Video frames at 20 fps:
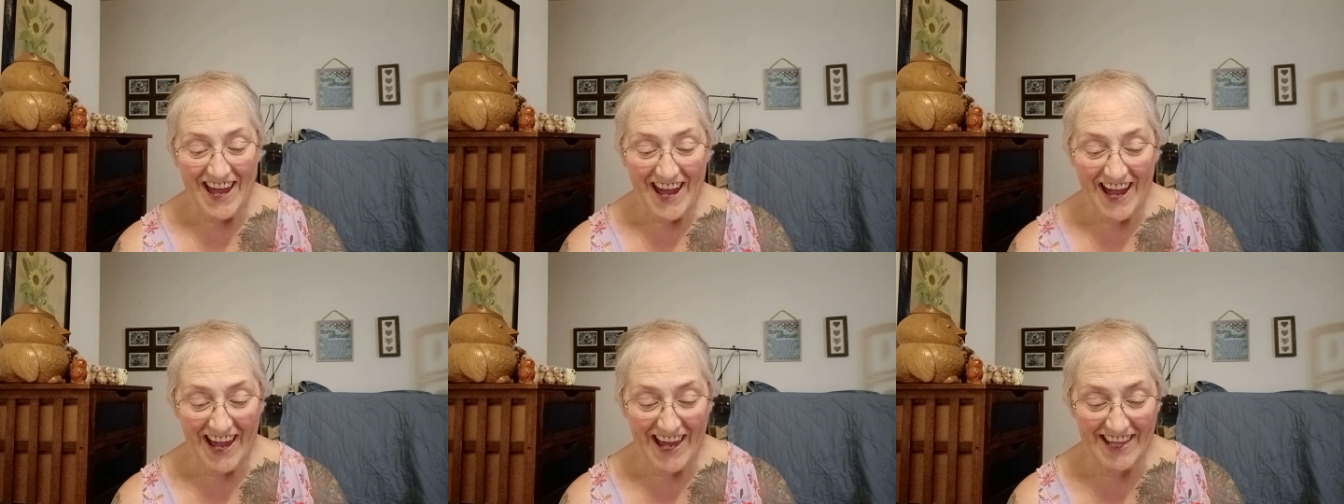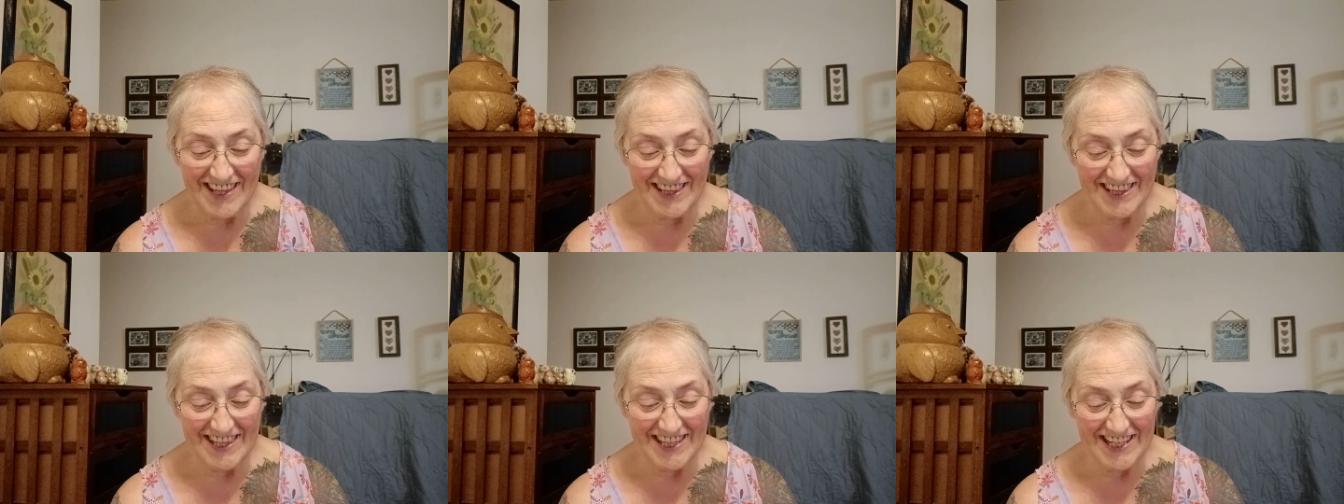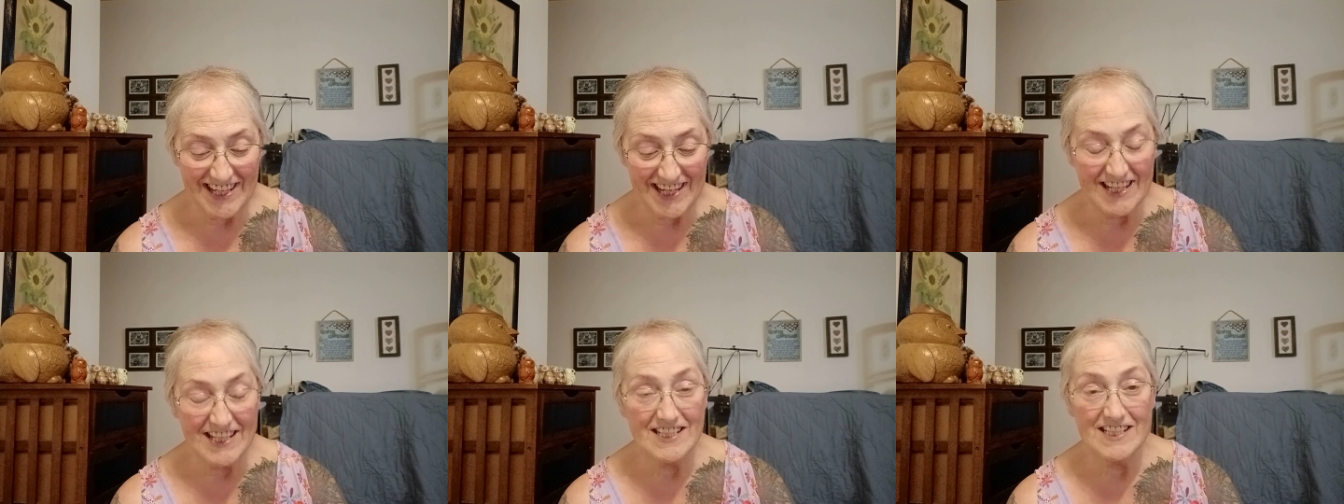And
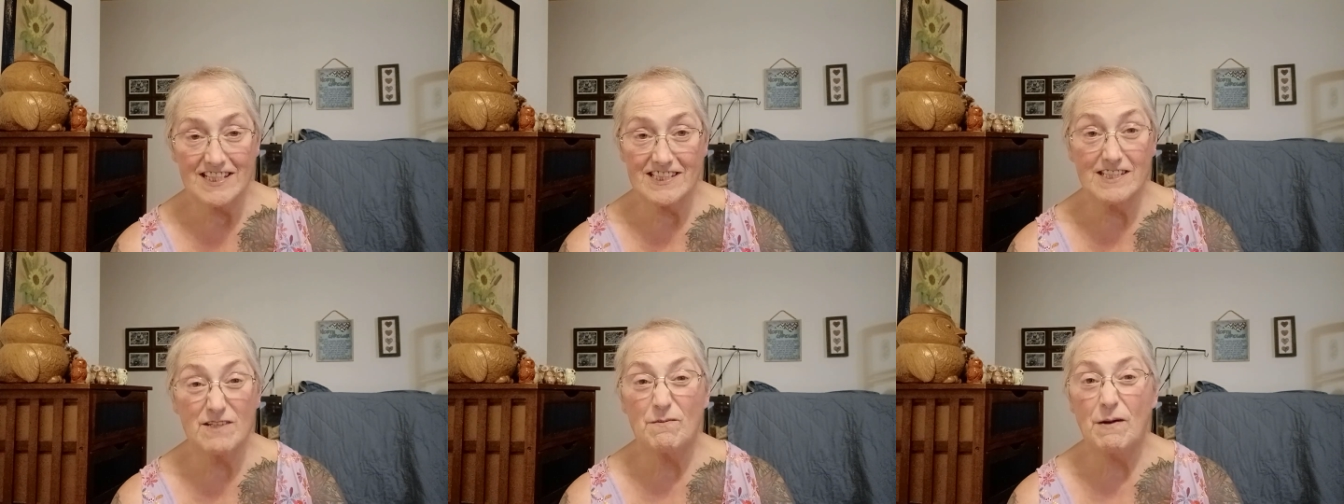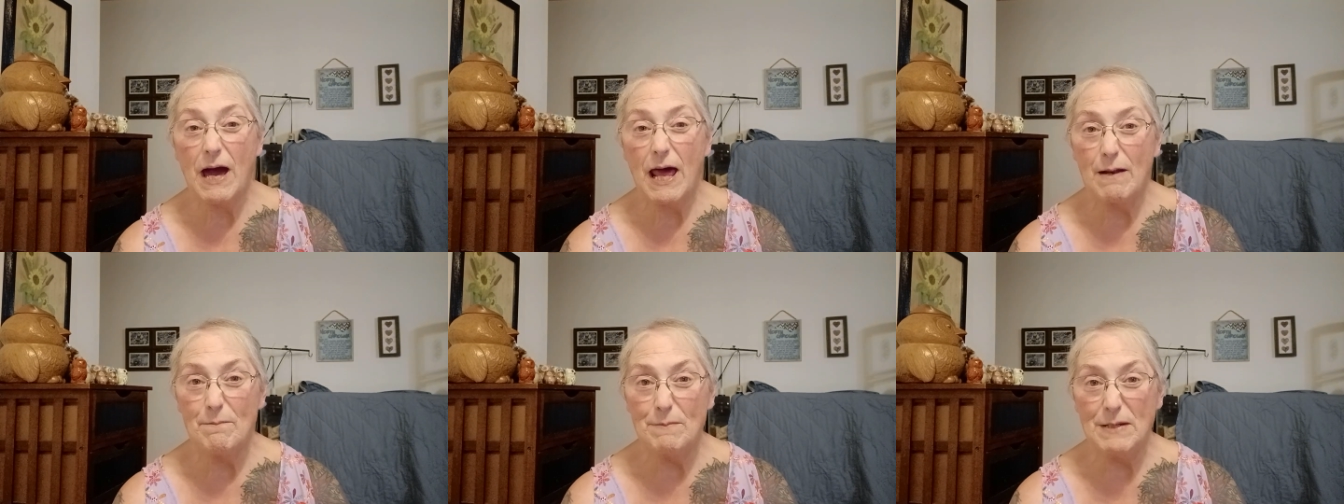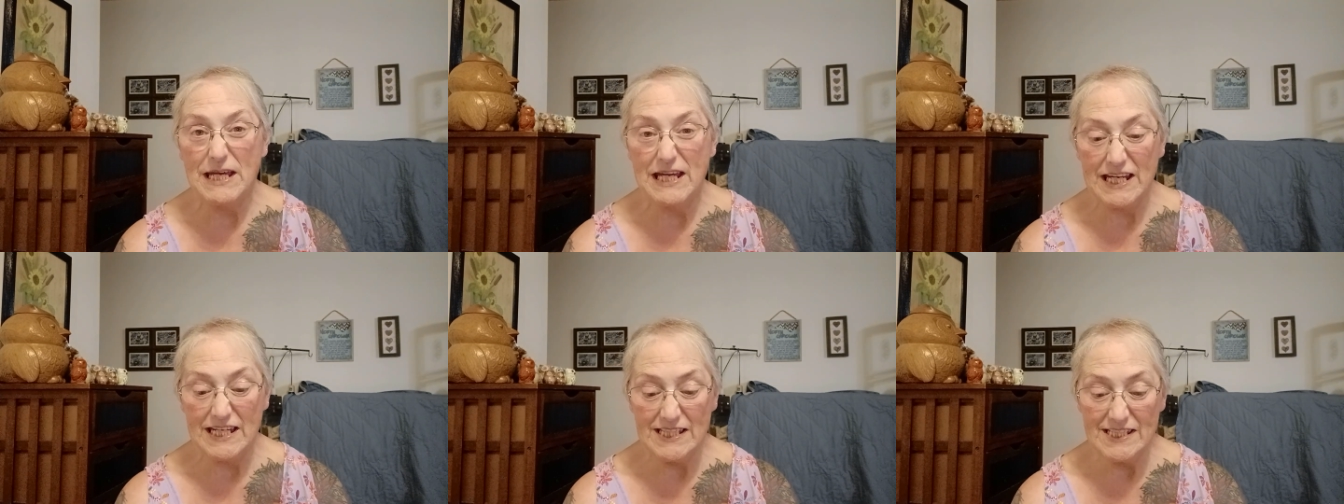then some kind of
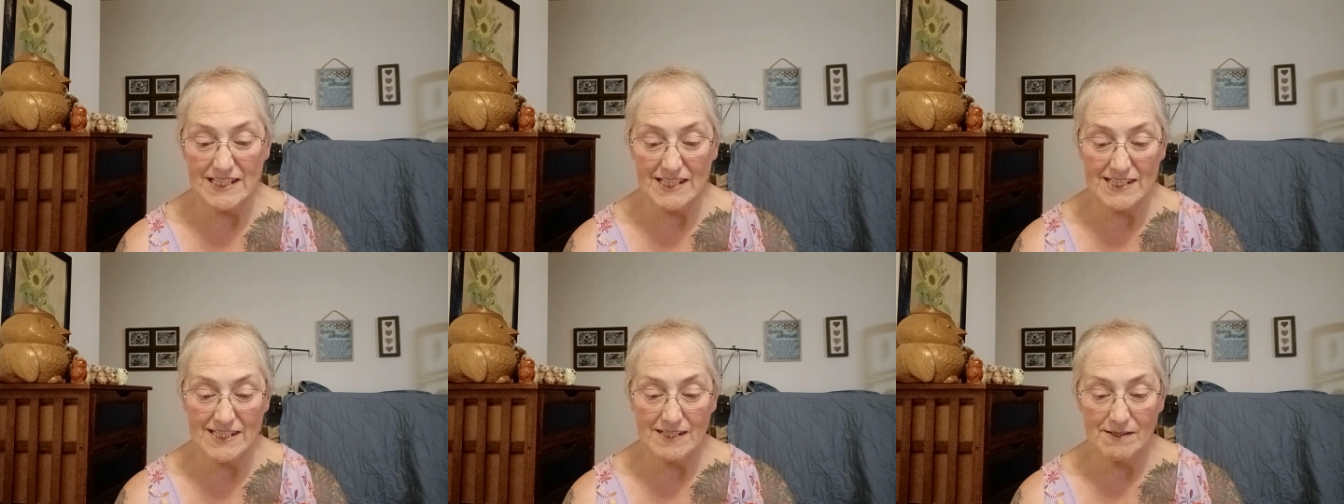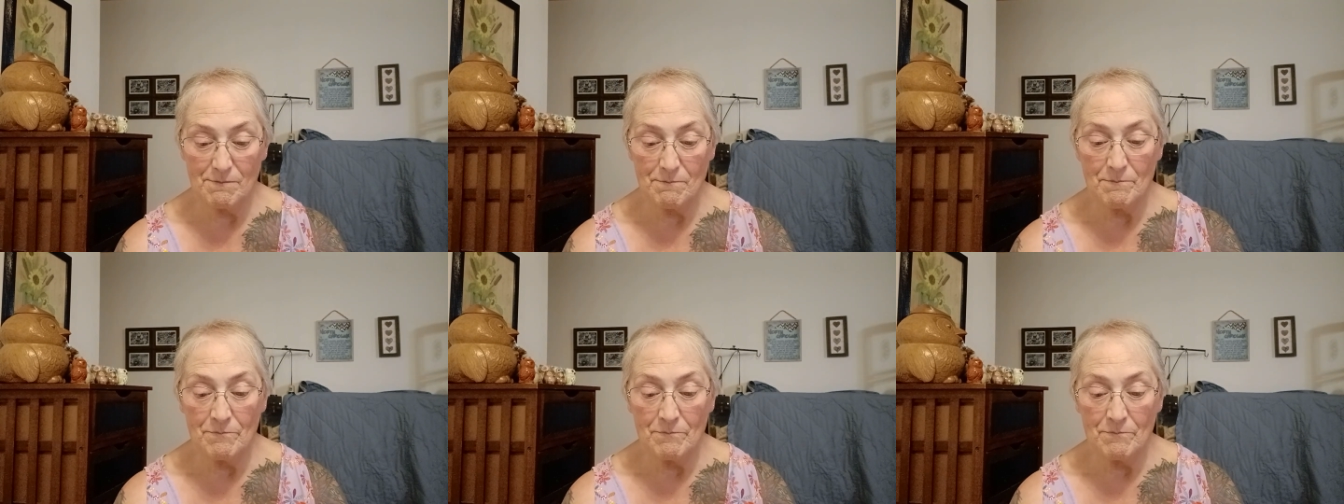beans.